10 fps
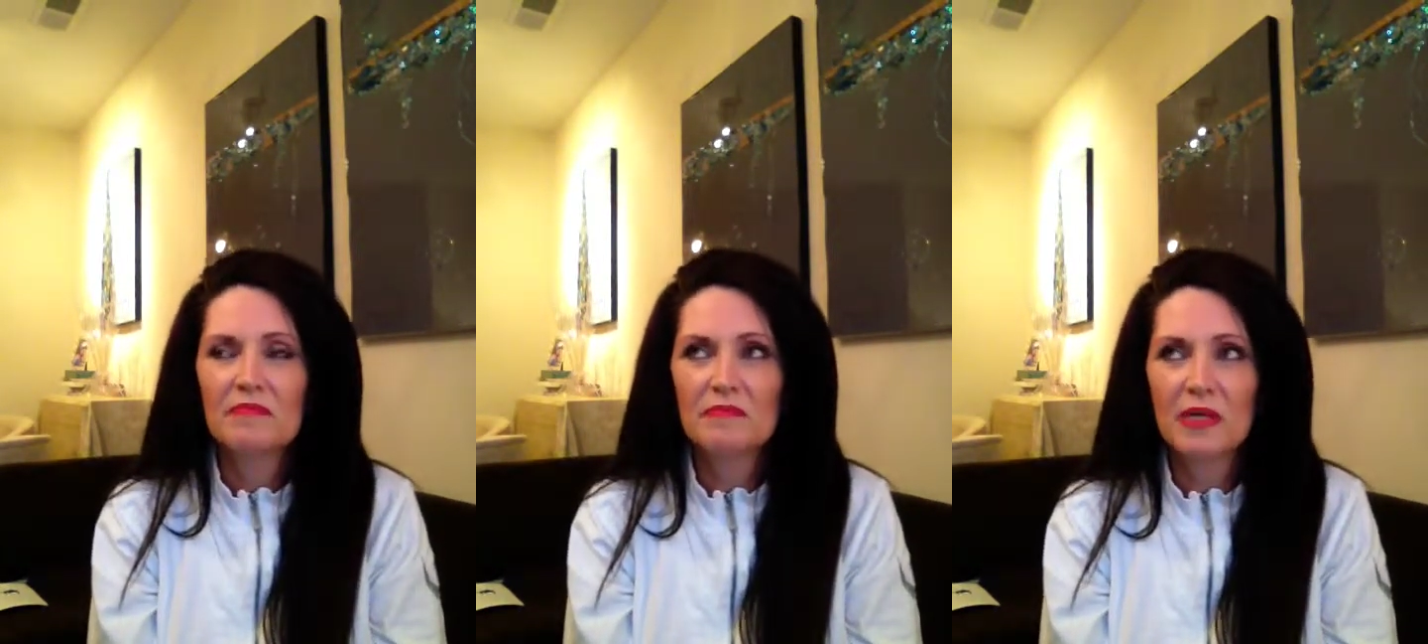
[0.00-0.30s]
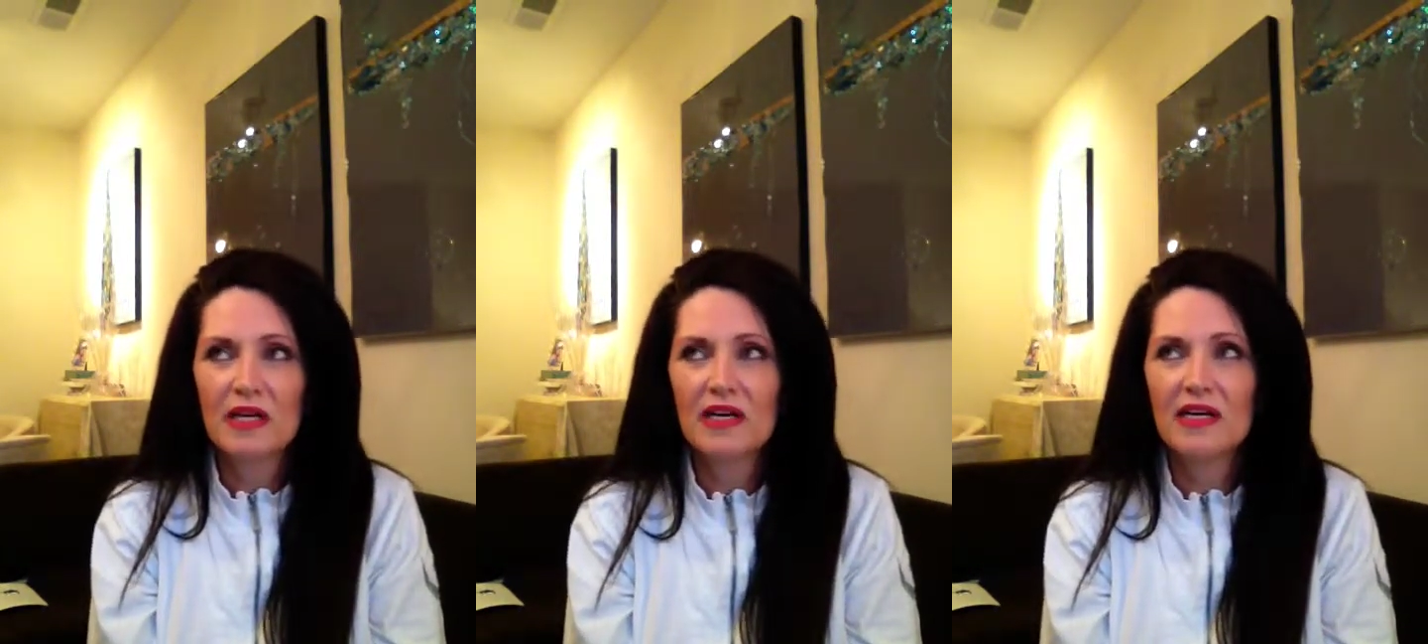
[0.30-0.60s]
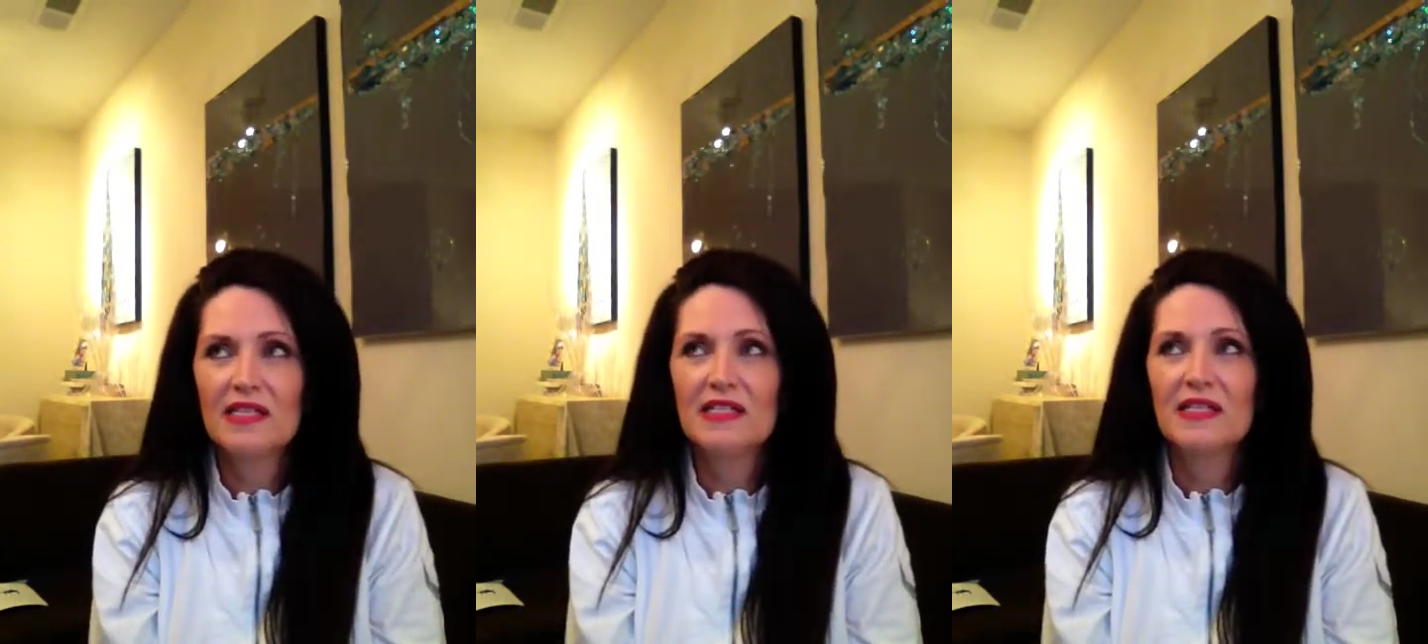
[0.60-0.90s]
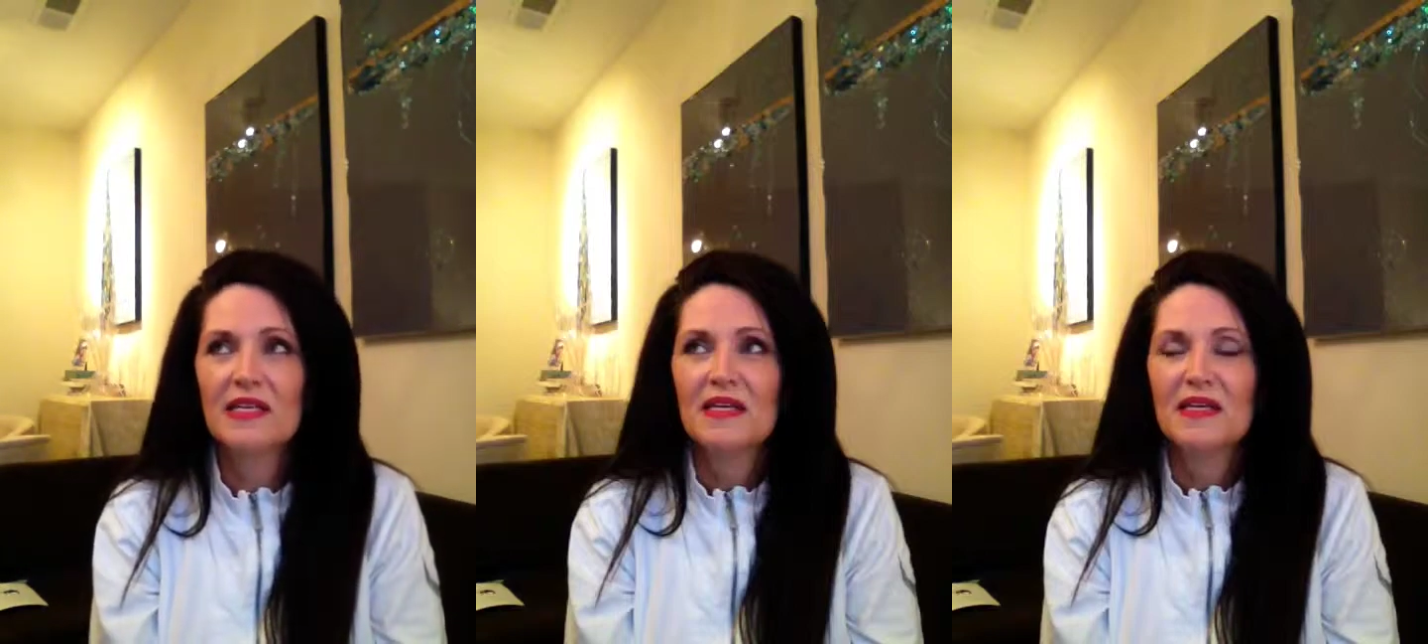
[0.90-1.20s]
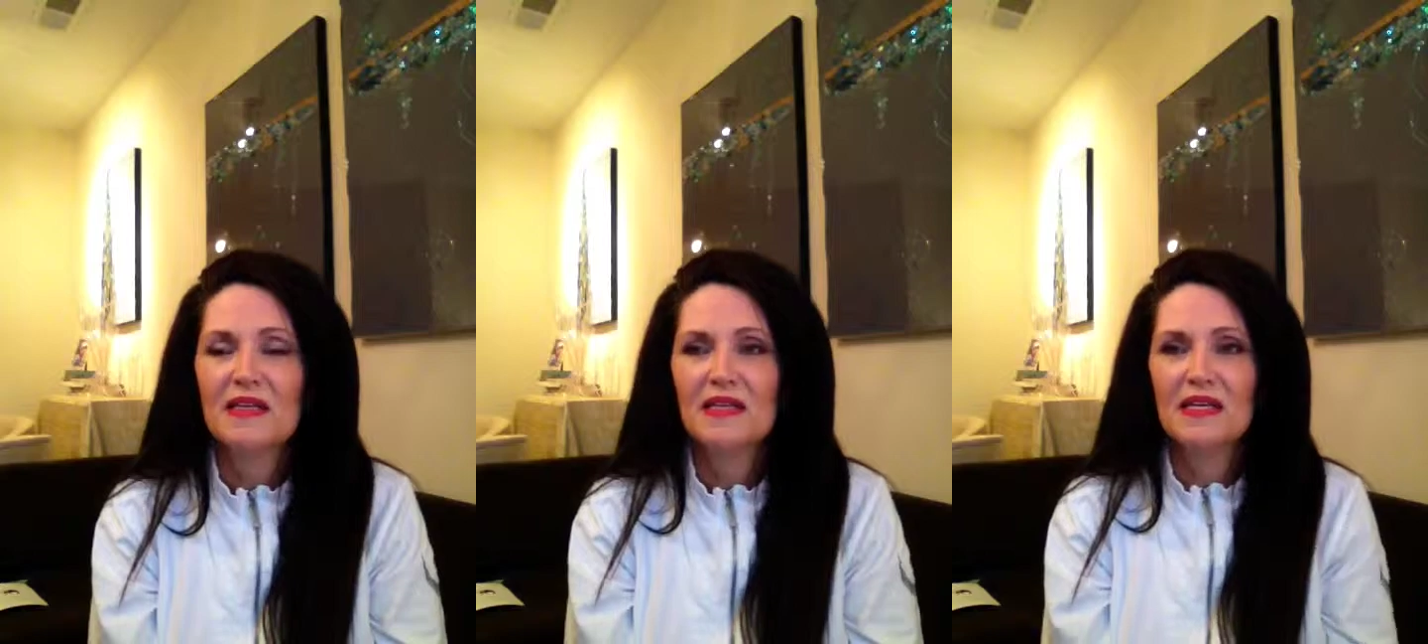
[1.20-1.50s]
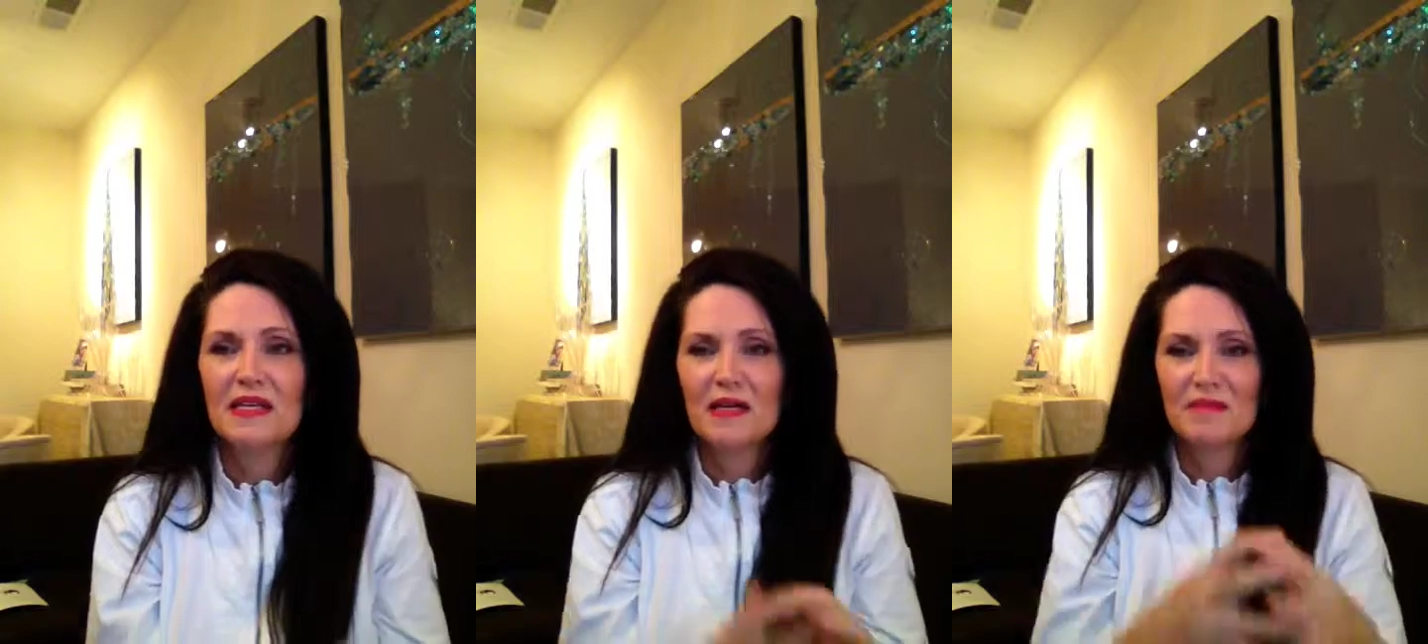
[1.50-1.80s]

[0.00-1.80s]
because the